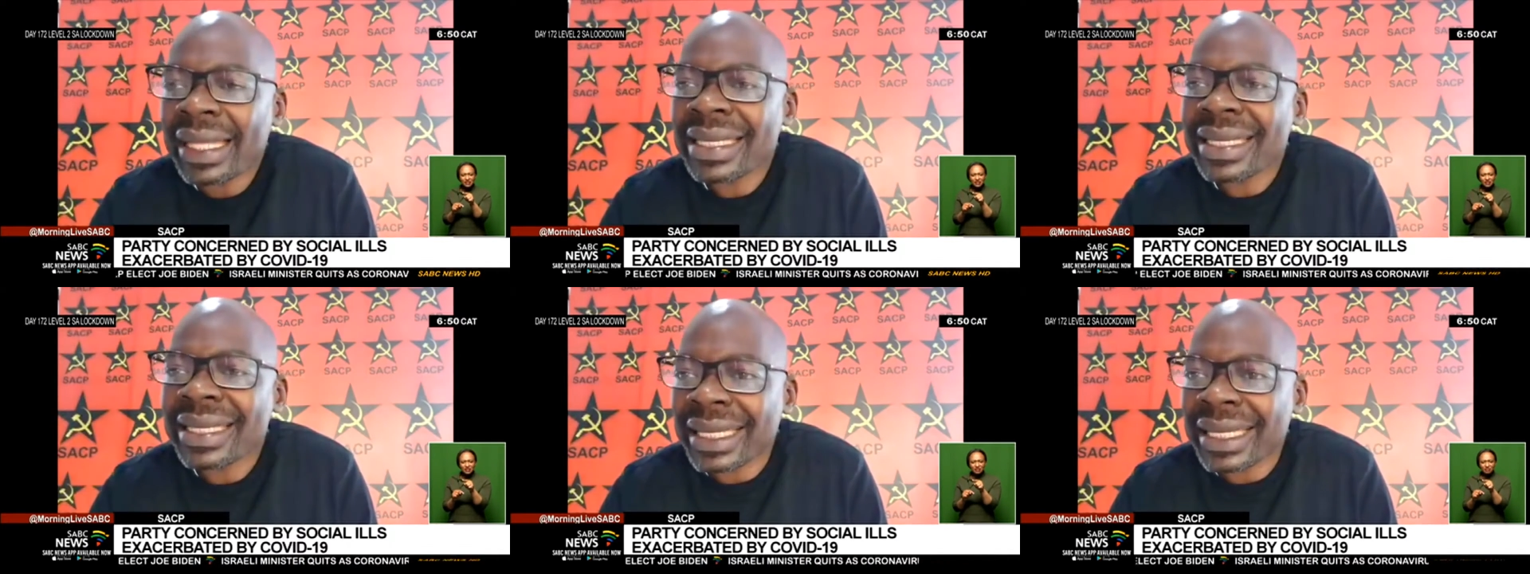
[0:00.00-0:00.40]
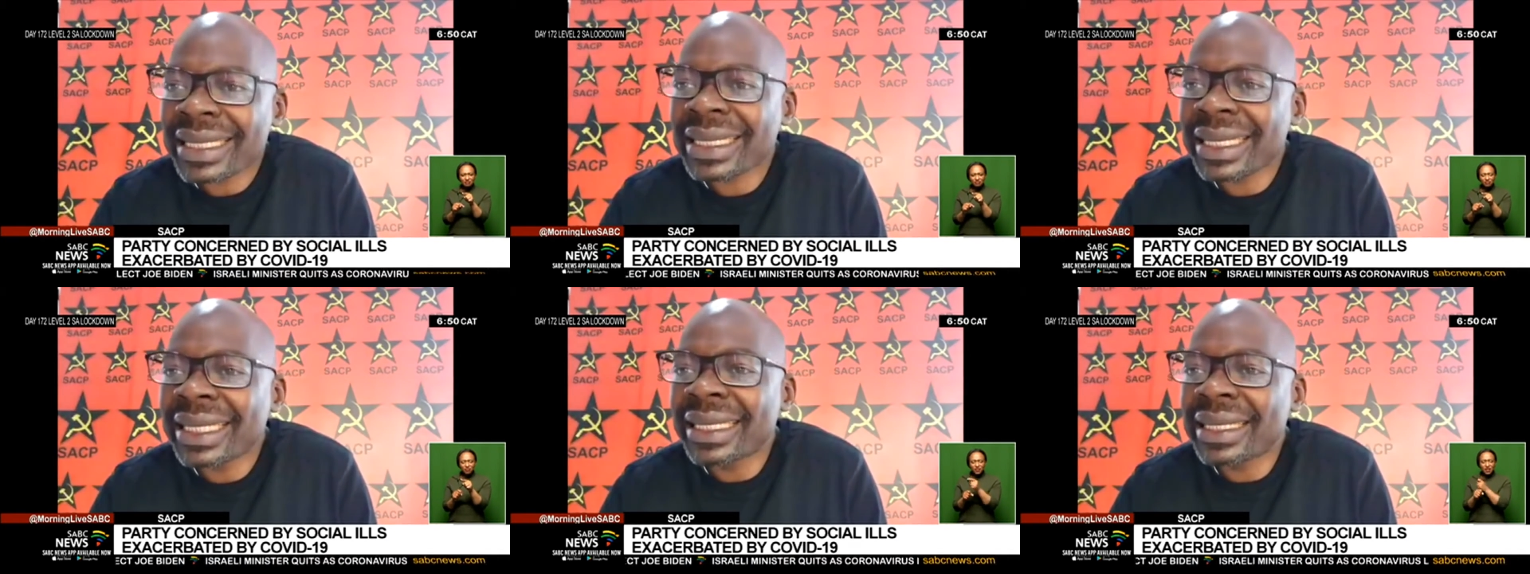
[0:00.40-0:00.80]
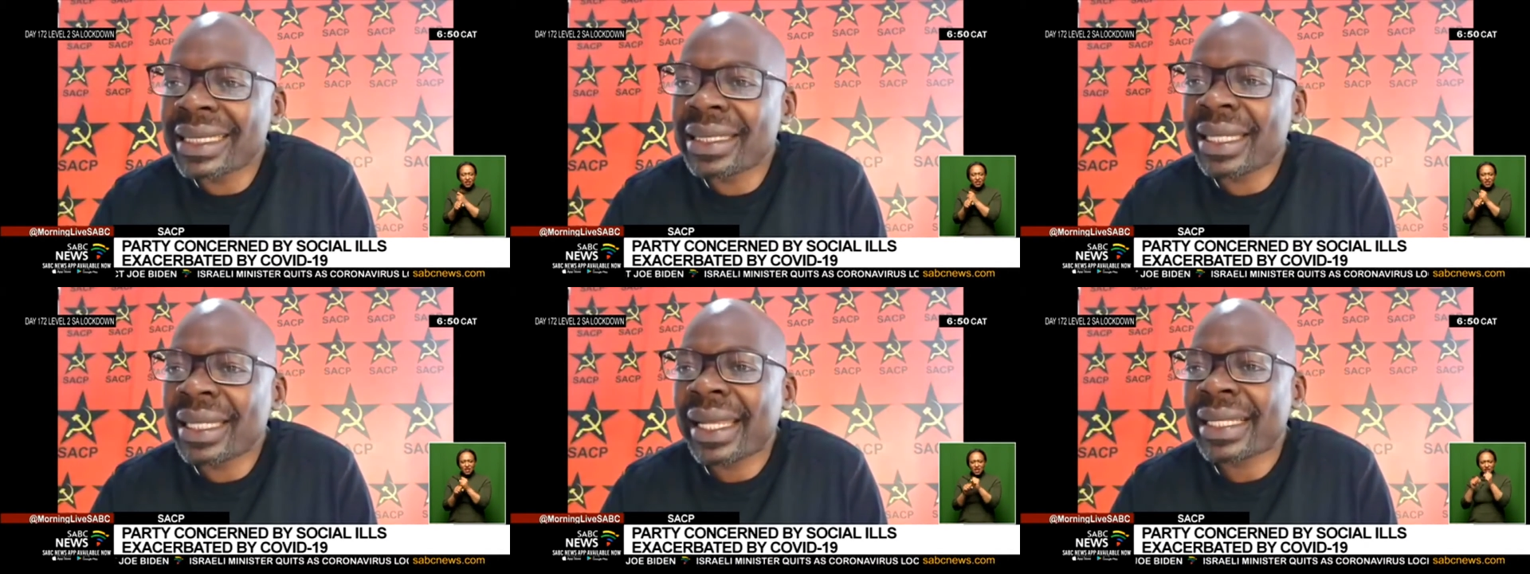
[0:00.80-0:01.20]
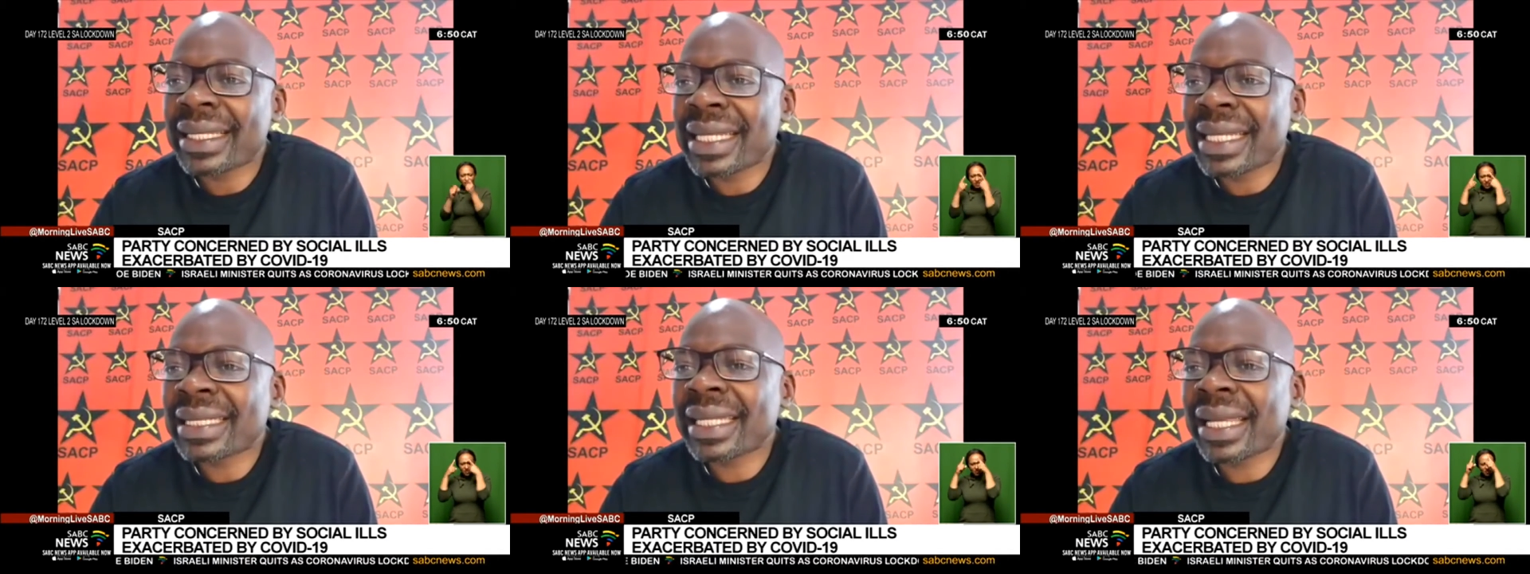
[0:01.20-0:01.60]
succeed, in a
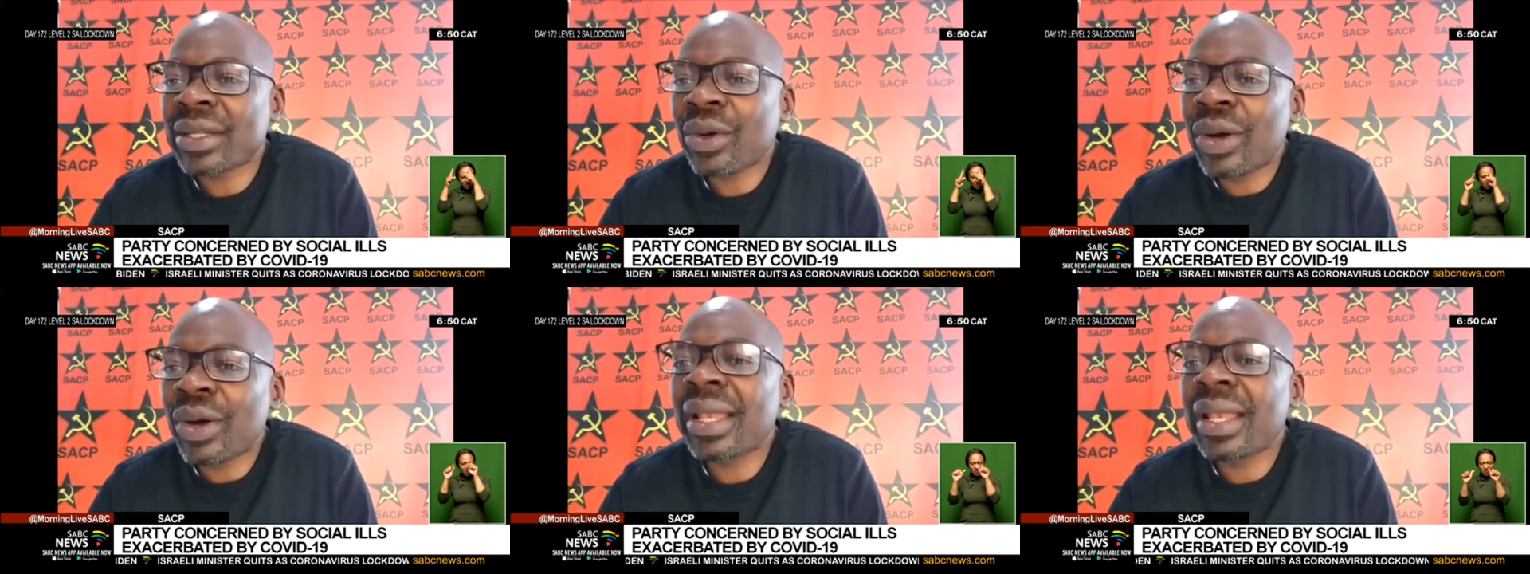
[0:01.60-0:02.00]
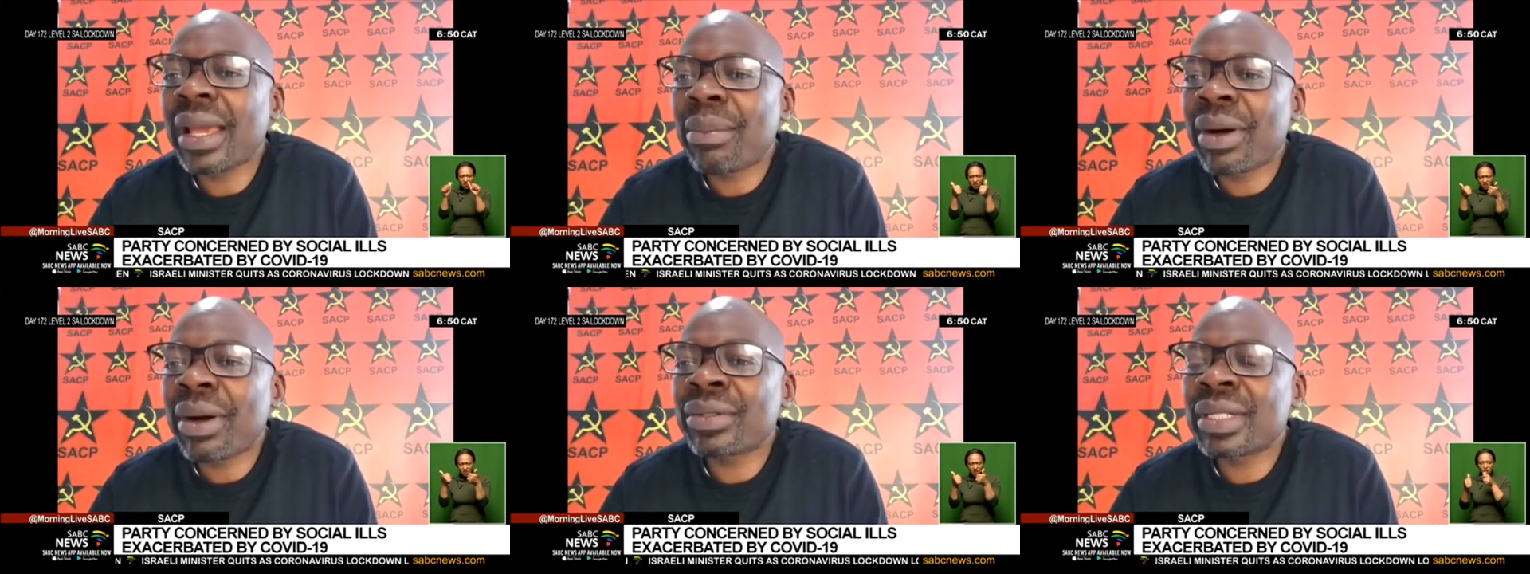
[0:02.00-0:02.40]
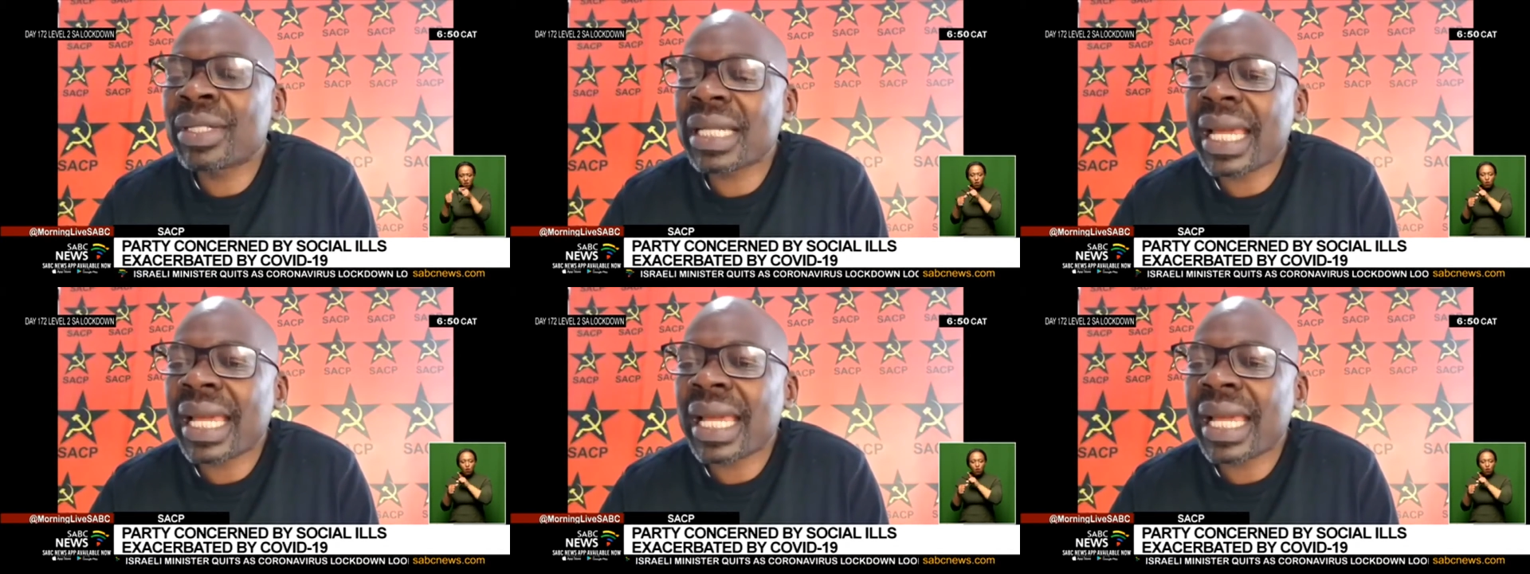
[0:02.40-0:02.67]
sense that only about